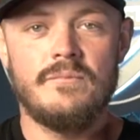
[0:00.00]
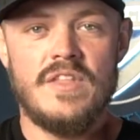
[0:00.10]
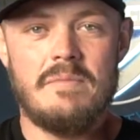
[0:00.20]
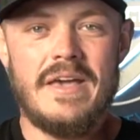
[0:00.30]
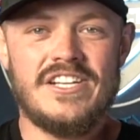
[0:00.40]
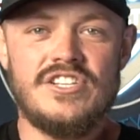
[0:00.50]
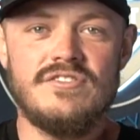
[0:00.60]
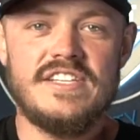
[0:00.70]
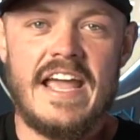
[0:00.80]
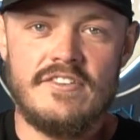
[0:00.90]
it makes you
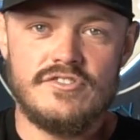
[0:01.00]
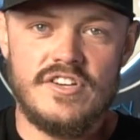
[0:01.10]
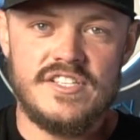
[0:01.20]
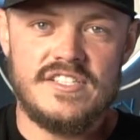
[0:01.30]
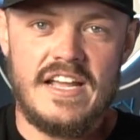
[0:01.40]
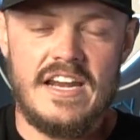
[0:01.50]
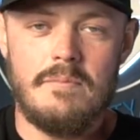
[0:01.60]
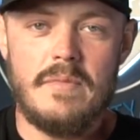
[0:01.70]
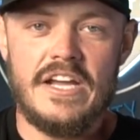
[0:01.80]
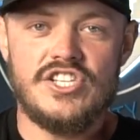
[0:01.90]
dangerous and
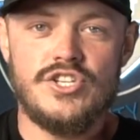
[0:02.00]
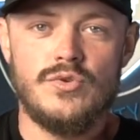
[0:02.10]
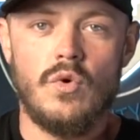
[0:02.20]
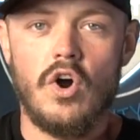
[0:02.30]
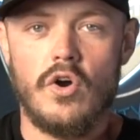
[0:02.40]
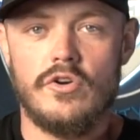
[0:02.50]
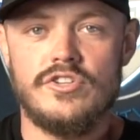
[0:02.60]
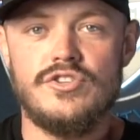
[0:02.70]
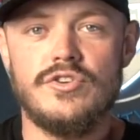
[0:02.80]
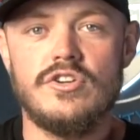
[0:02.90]
it makes you harder
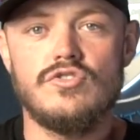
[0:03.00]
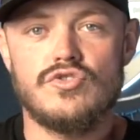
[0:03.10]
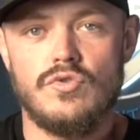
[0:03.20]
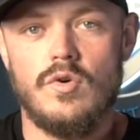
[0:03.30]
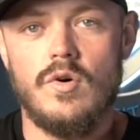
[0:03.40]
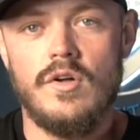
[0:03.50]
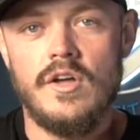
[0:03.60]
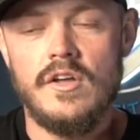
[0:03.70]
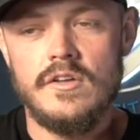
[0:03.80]
to control.